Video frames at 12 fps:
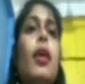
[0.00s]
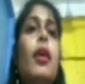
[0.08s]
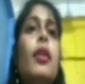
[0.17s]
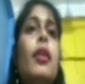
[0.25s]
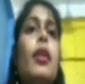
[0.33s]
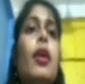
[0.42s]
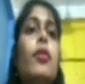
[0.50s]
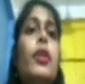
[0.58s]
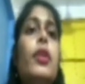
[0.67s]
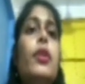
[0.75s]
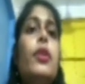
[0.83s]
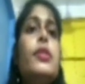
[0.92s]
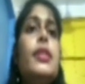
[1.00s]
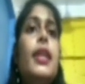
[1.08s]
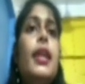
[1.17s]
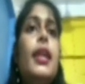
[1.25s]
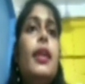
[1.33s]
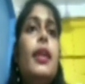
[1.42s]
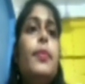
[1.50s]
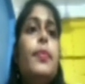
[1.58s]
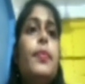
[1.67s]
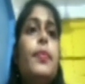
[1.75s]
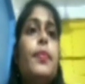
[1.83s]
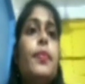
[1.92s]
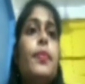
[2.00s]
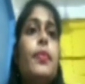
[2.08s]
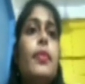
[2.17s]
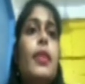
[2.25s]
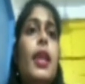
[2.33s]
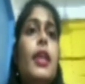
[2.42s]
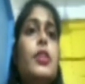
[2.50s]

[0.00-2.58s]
Now you see next